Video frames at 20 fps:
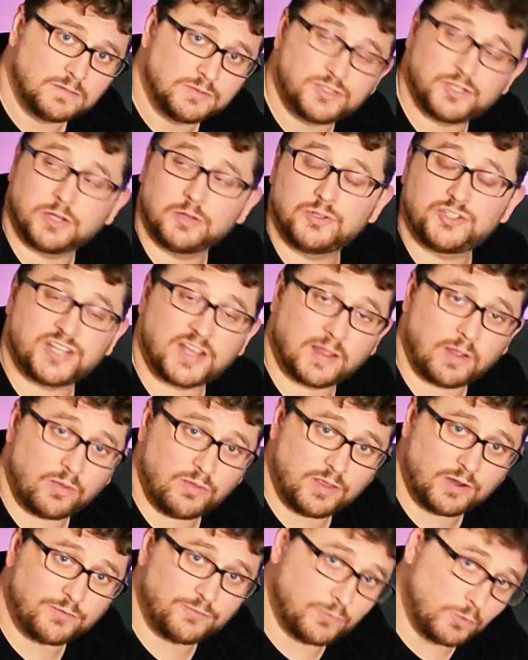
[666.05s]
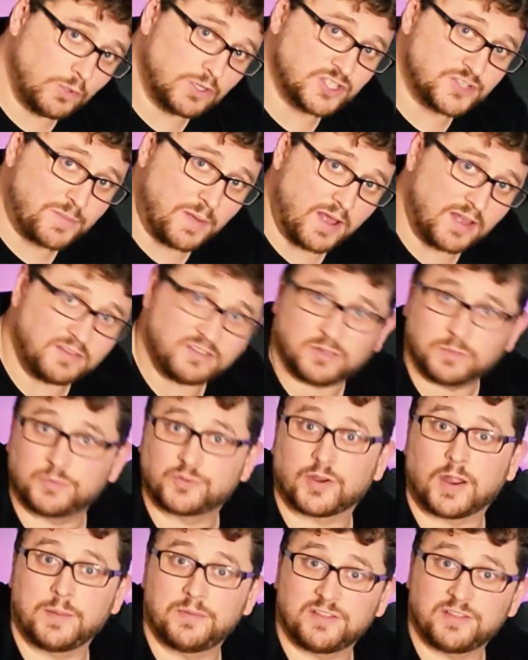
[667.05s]
So check out their Foolish Spot,
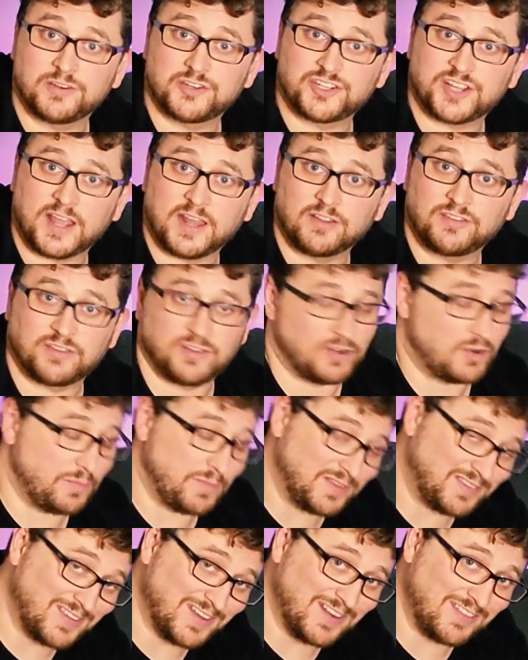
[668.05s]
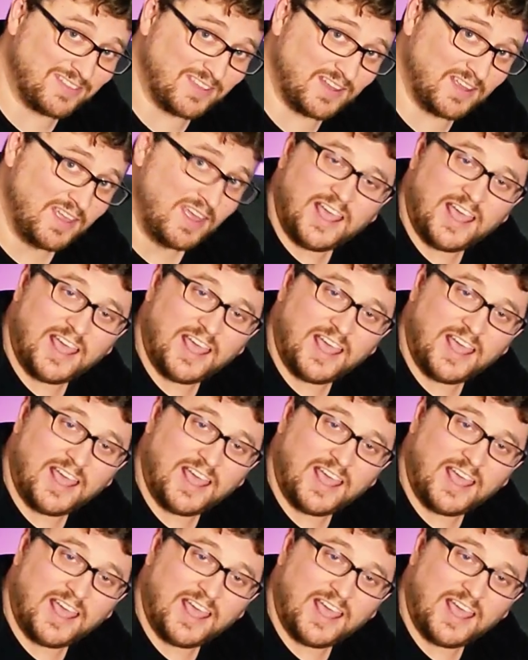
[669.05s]
subscribe to their channel so you don't miss anything.